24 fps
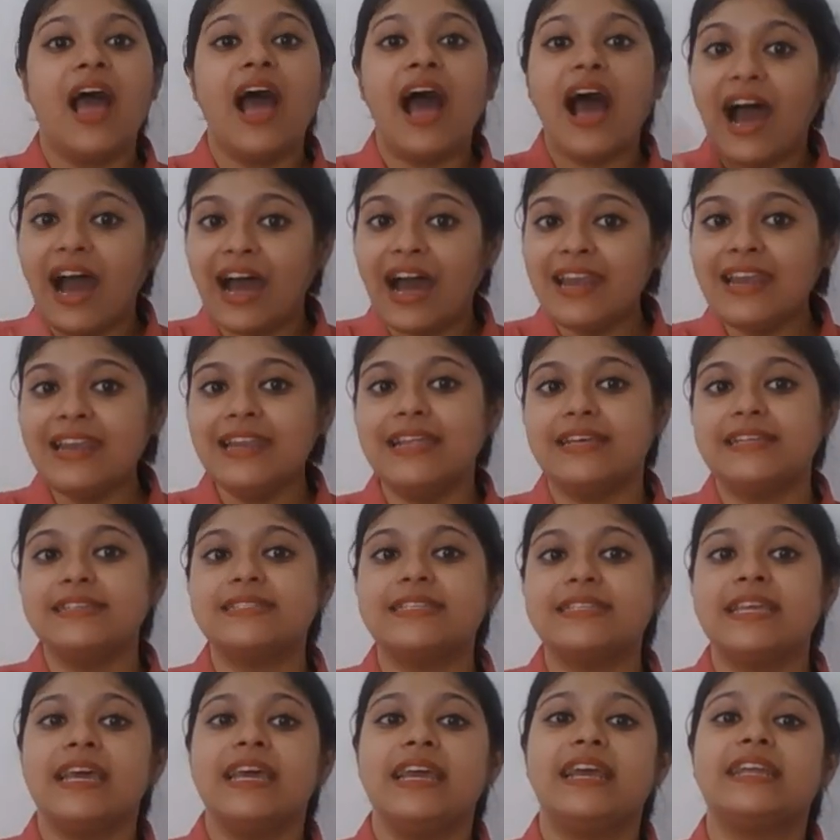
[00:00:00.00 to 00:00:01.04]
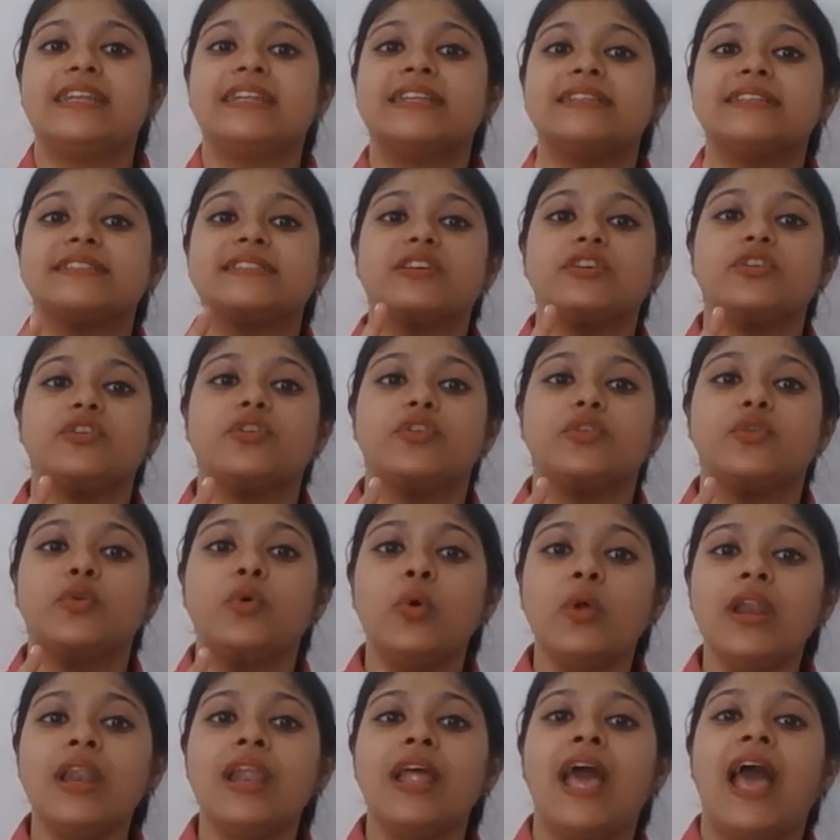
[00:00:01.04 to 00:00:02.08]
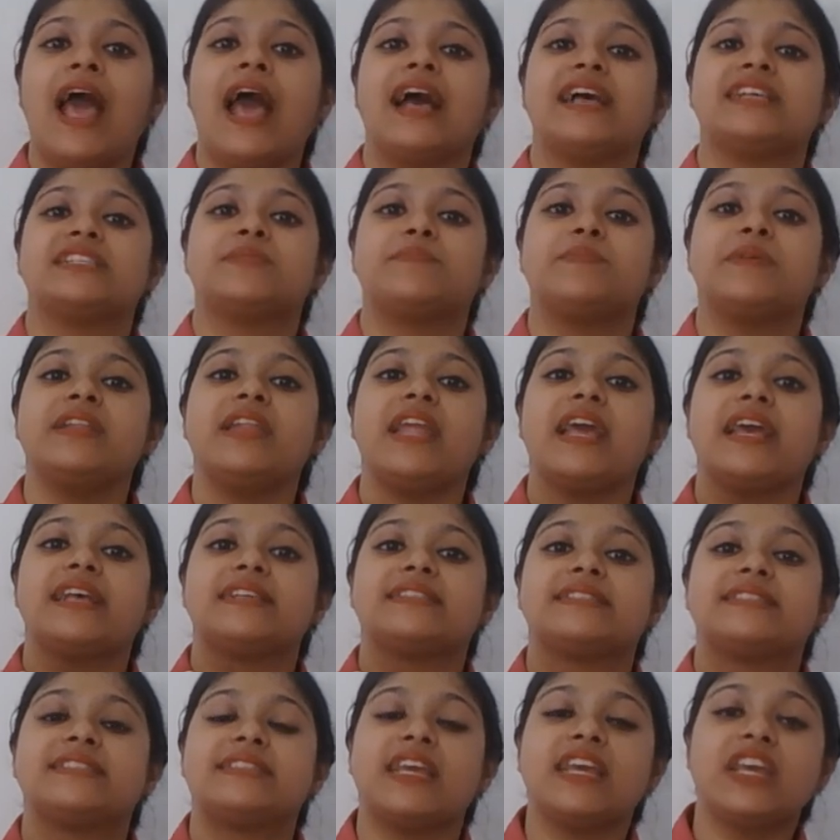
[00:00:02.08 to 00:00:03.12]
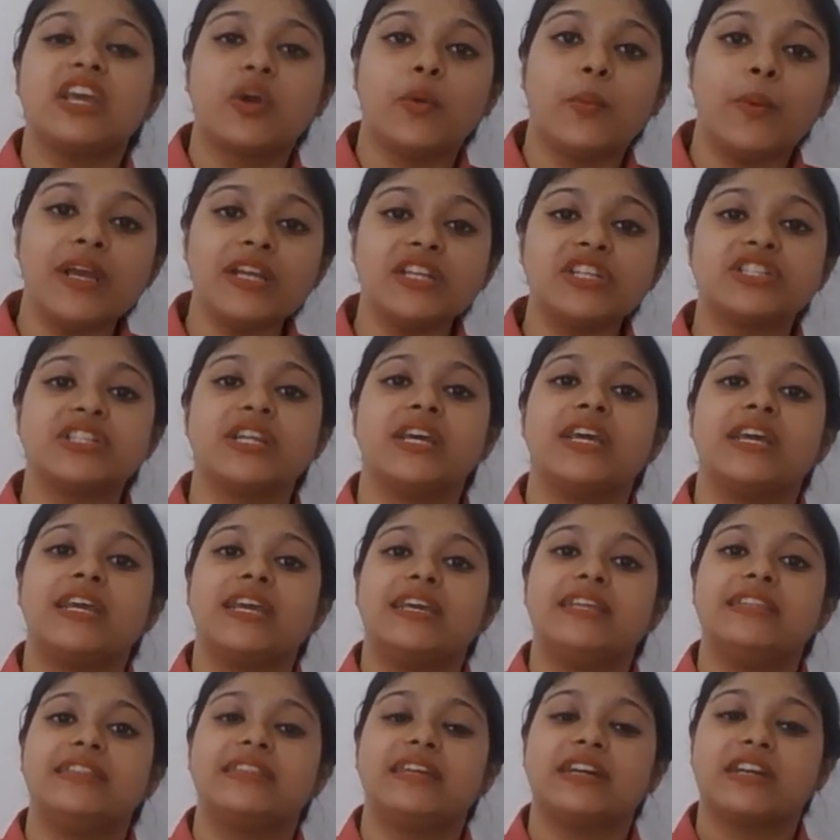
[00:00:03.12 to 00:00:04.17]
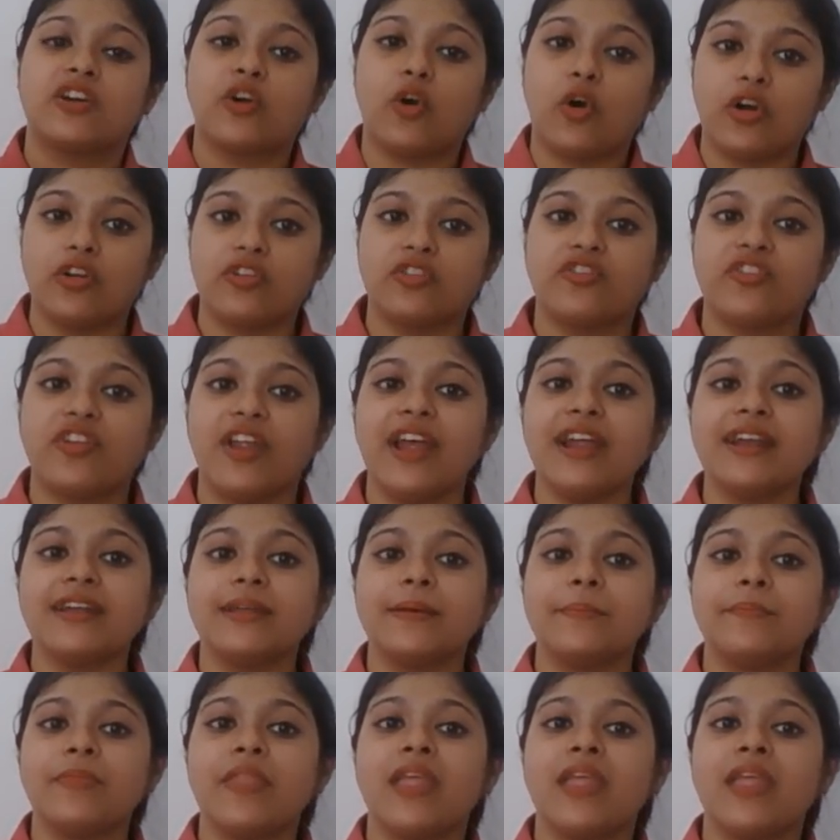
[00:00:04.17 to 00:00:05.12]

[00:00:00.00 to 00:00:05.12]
unless it is the rule has been extinguished in the contract,